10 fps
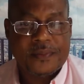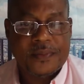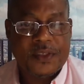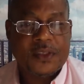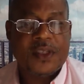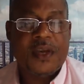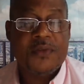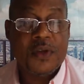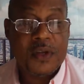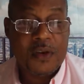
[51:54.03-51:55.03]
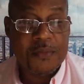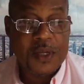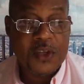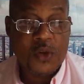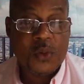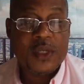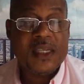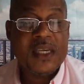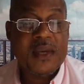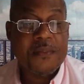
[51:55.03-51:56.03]
Jesus said, if you love me, you will
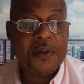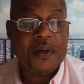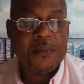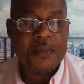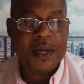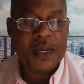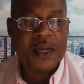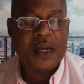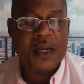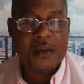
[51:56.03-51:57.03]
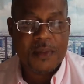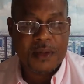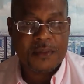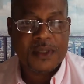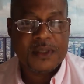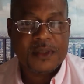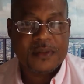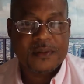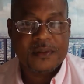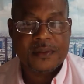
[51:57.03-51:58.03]
keep my commandments.
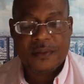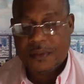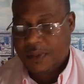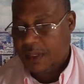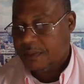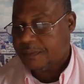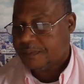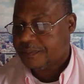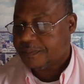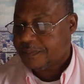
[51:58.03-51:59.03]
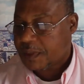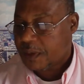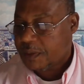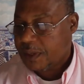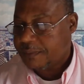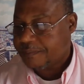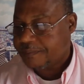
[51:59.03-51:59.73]
Okay? All right.